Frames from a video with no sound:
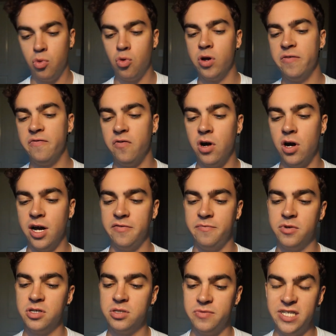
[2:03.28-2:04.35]
0.5
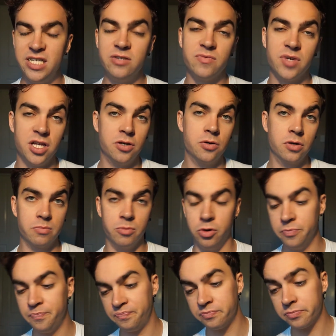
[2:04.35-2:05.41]
because we didn't really cook
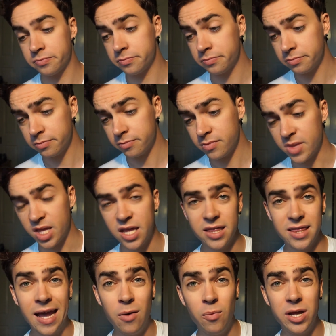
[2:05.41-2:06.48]
more.
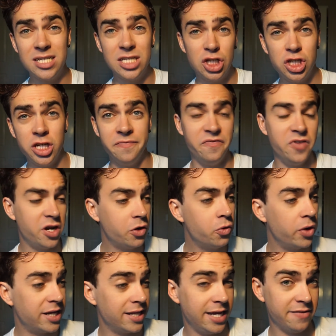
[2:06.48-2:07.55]
That went to shit very
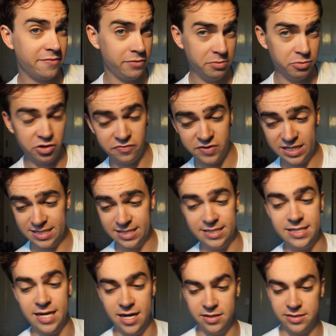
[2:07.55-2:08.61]
quickly after we moved into
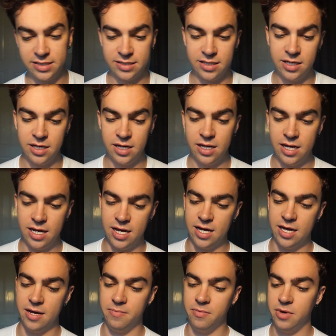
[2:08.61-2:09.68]
this house.
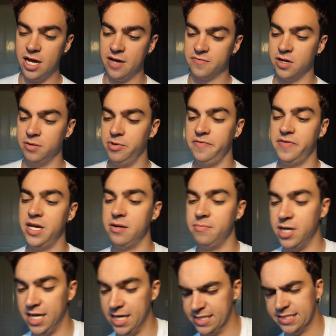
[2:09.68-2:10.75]
After I moved out of
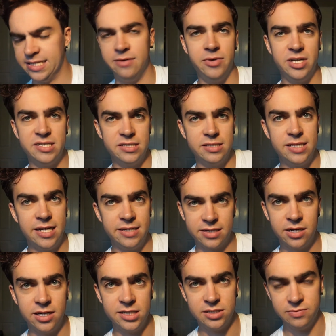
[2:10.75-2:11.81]
my house. That
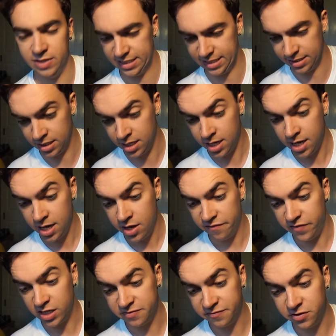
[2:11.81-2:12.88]
kind of just went down.
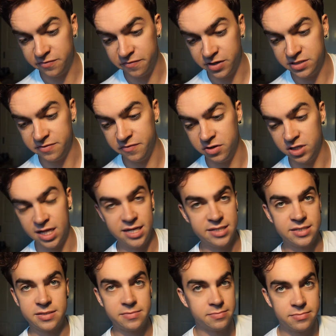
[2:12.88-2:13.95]
Fast food, freezer food
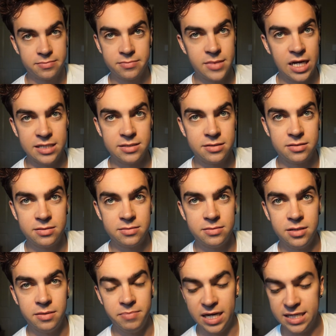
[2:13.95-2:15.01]
less. That's
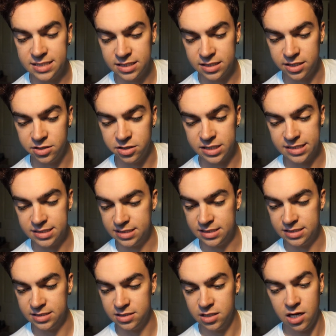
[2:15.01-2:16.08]
basically
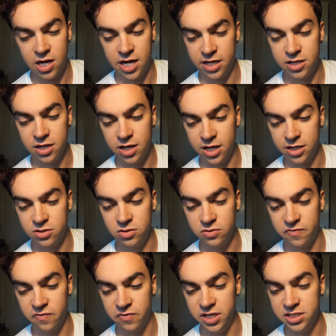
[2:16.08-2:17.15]
non-existent. I
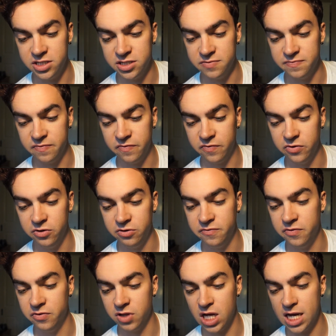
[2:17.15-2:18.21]
cook freezer food
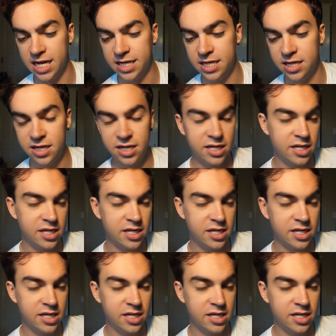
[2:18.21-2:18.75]
for like,